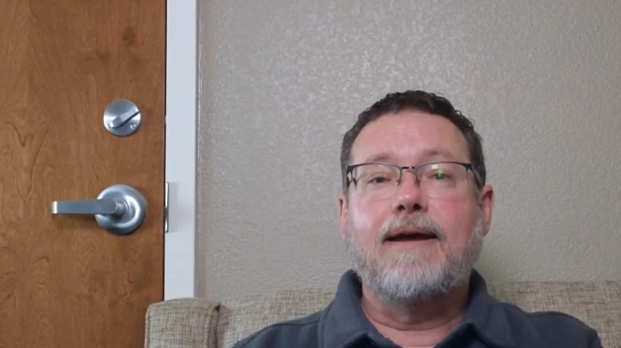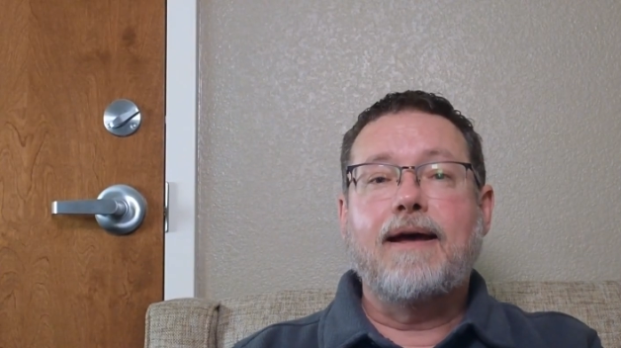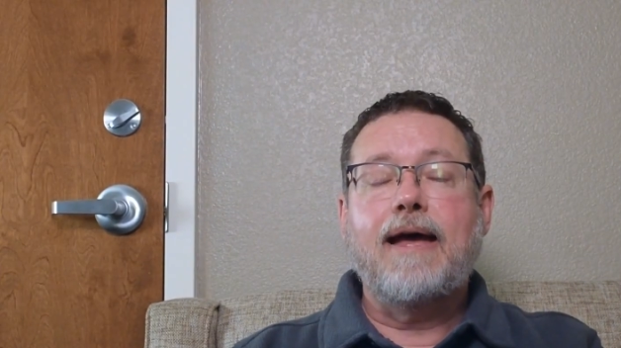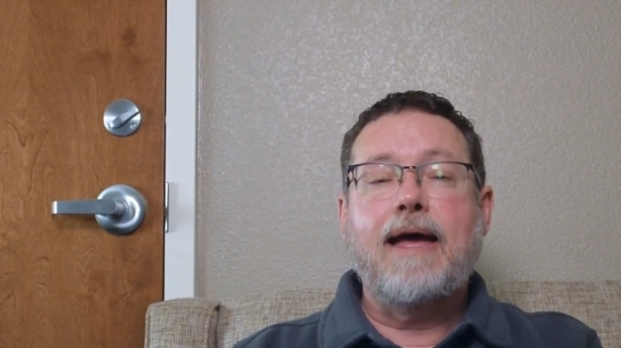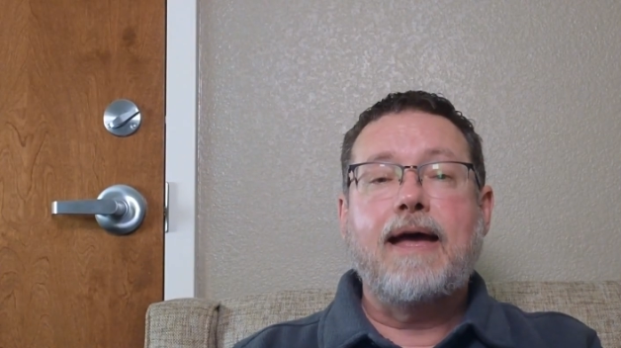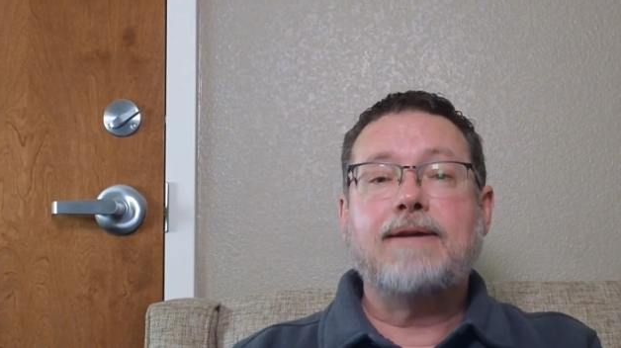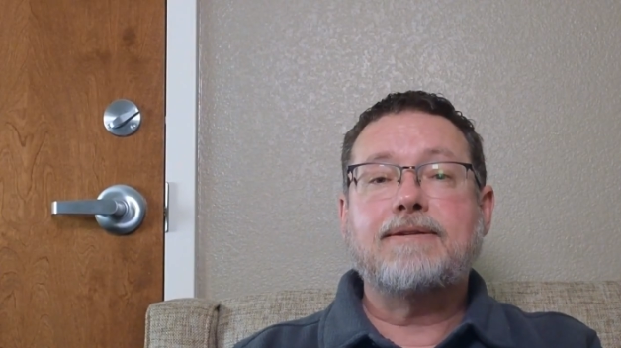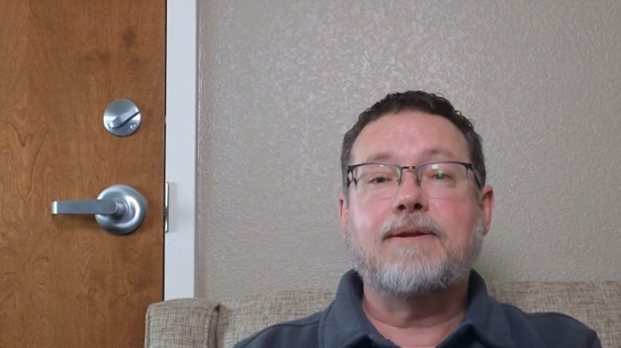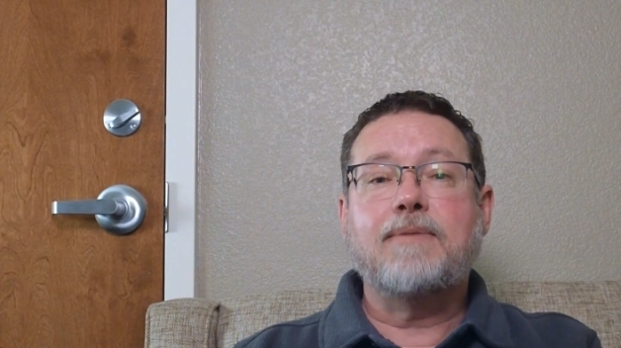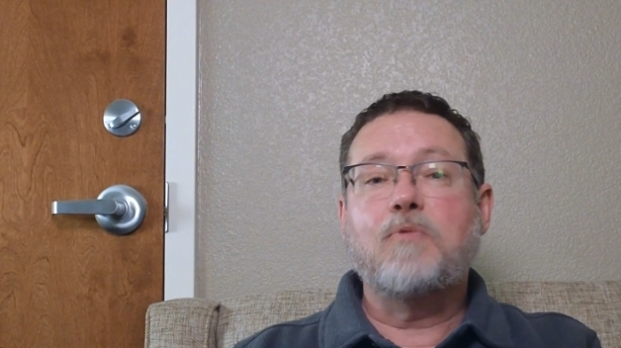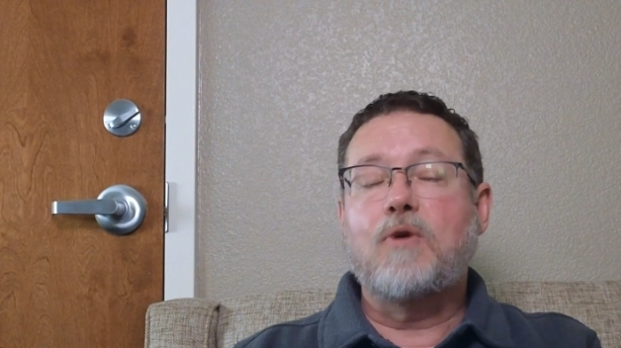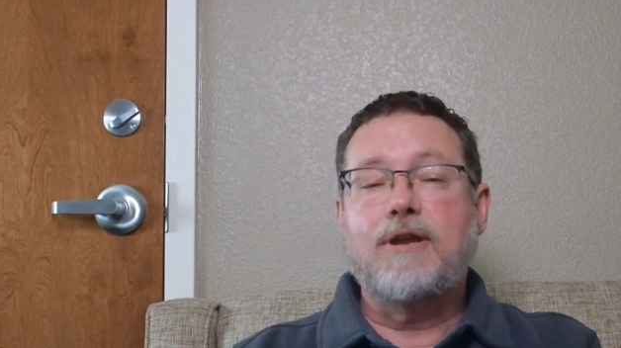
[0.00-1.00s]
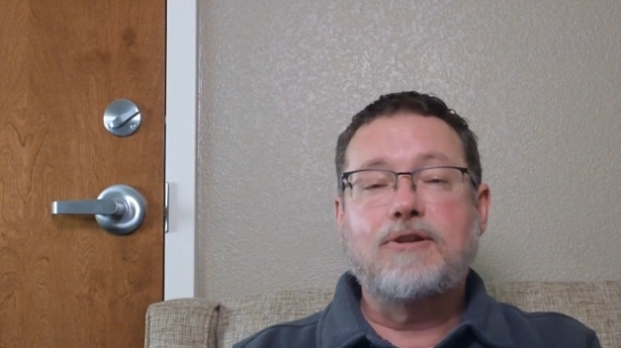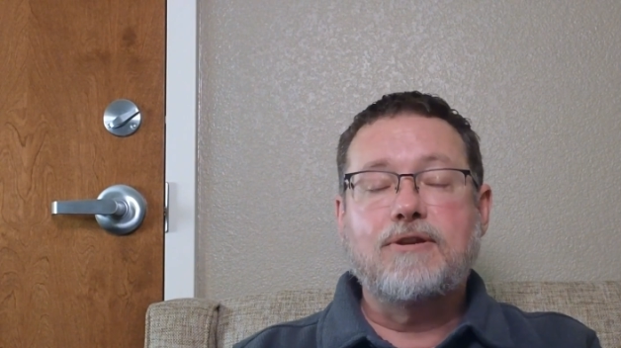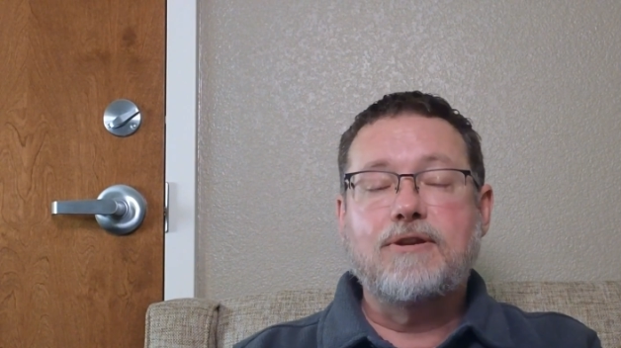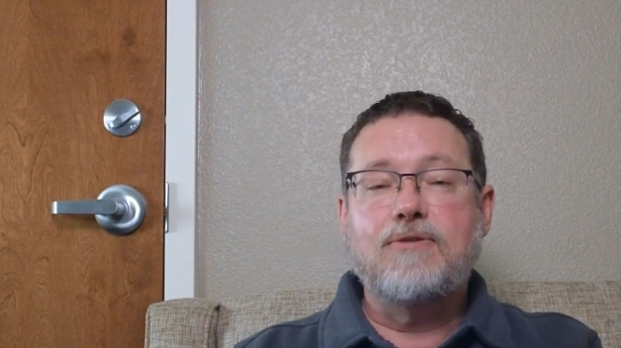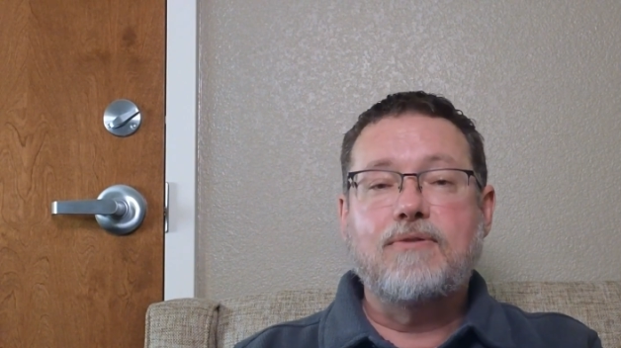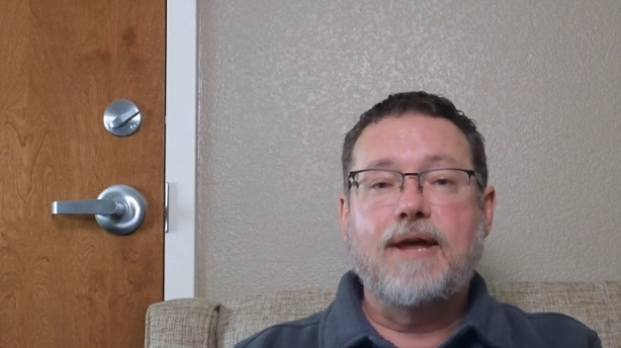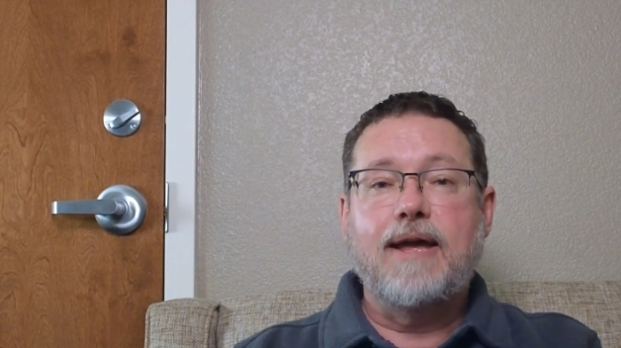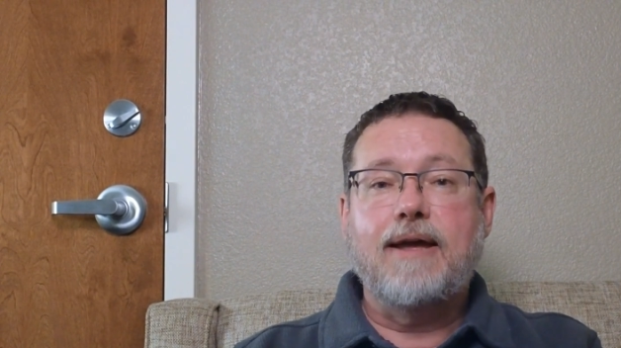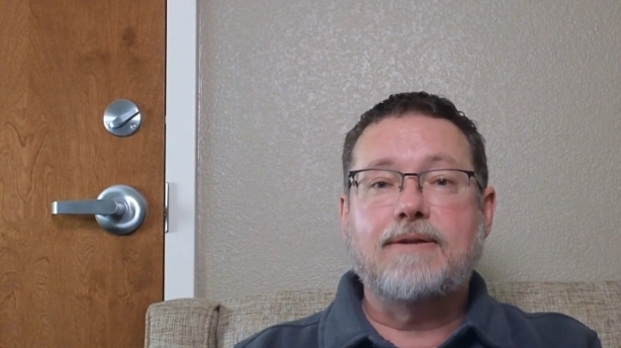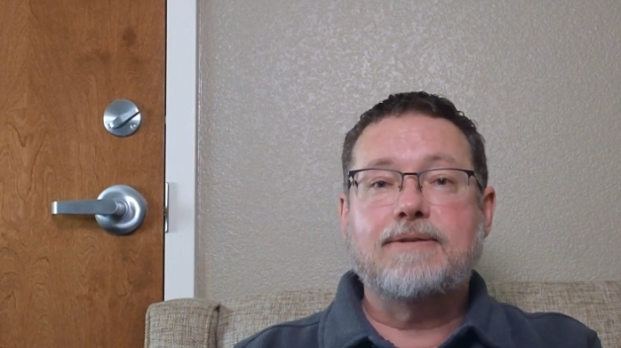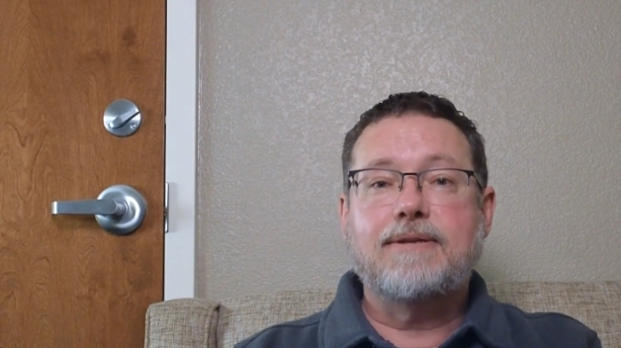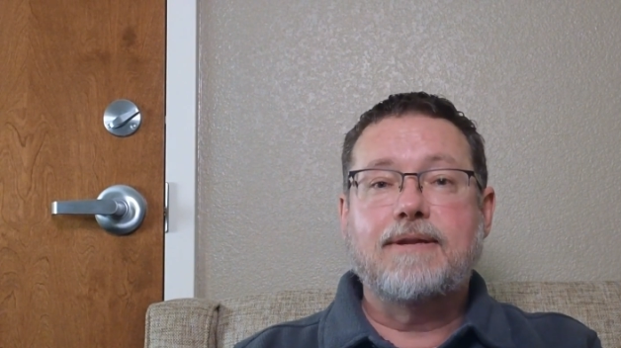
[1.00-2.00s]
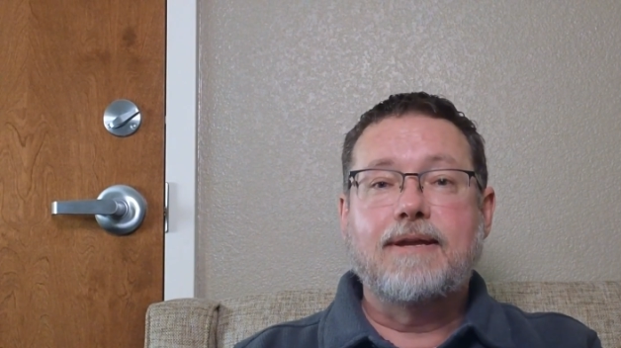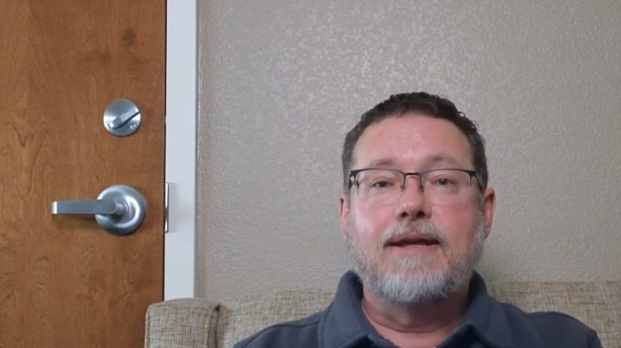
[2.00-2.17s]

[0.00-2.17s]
I asked him what I should do next.